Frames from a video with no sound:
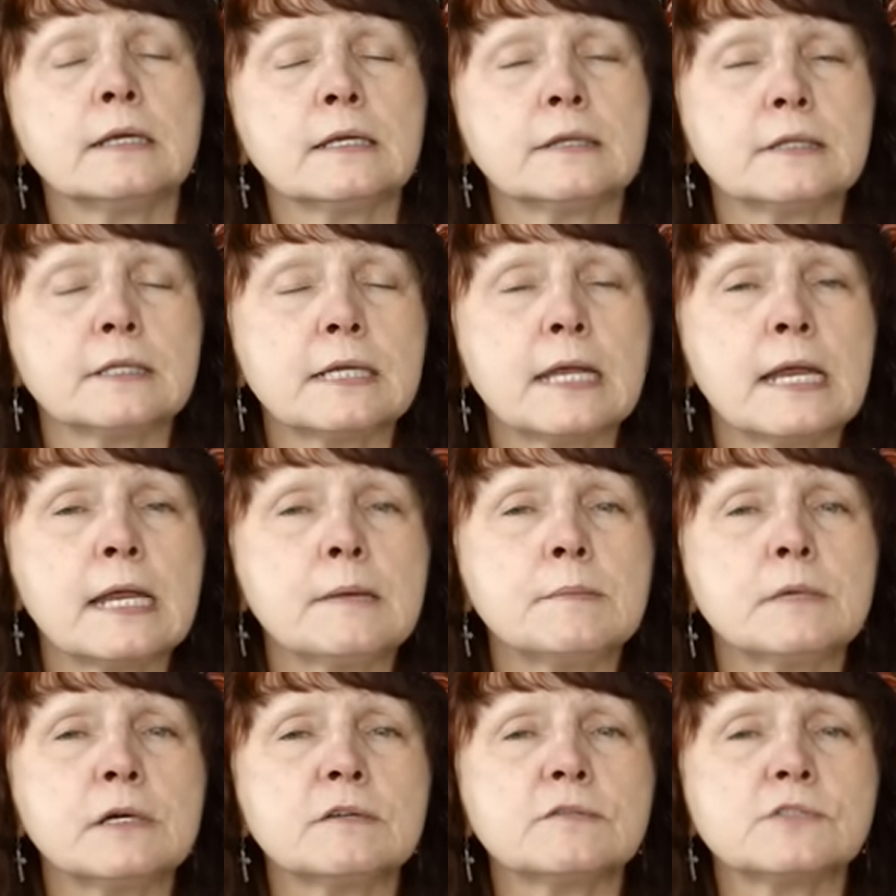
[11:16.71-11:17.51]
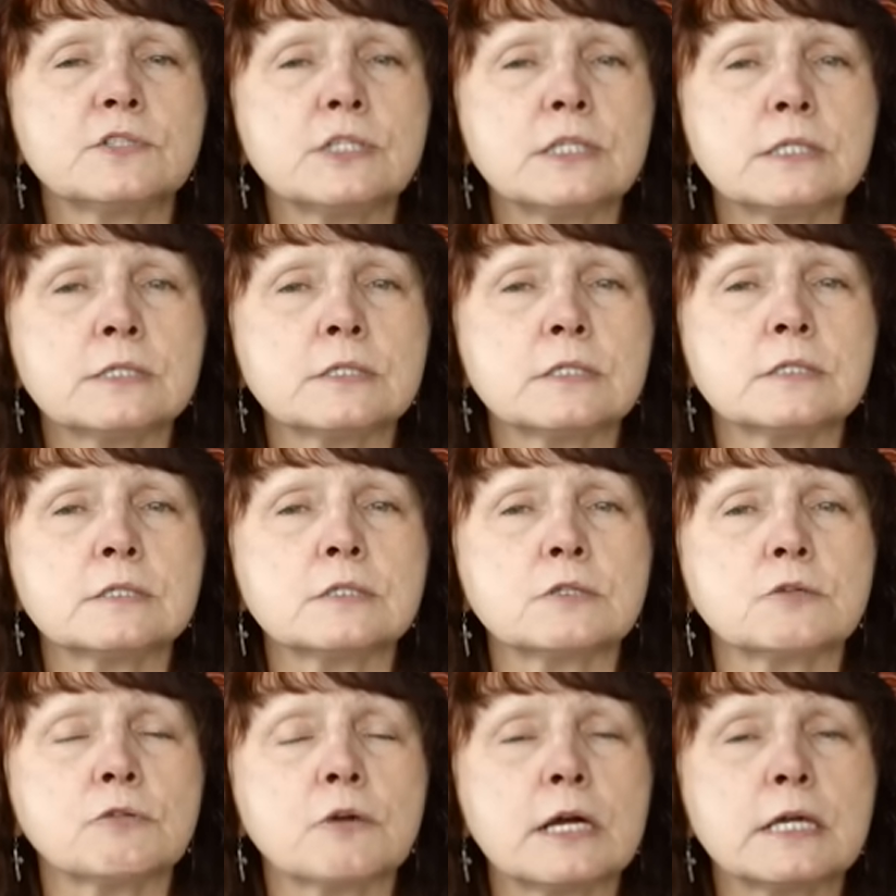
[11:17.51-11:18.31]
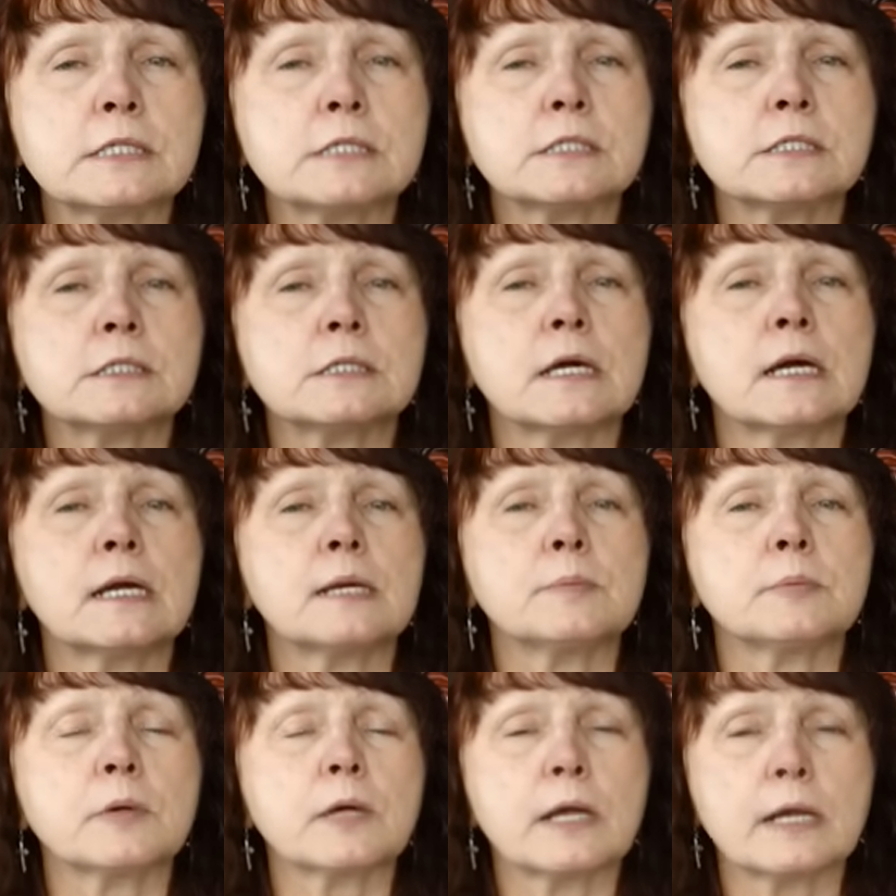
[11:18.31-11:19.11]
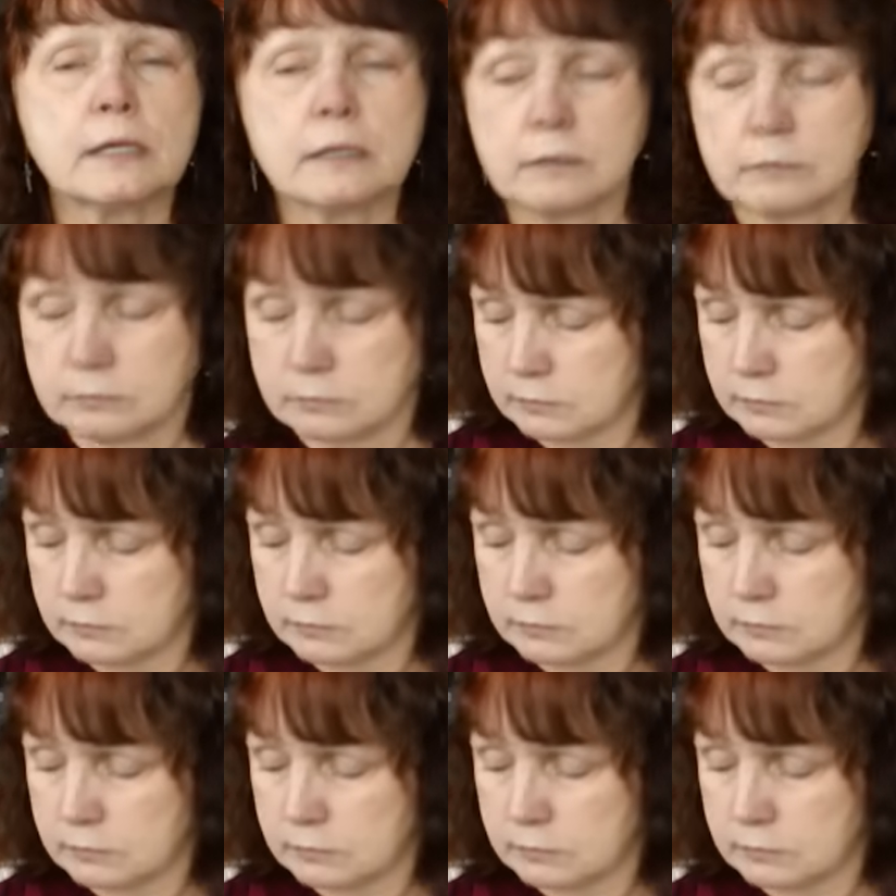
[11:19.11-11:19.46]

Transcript: In the name of Jesus Christ, I pray.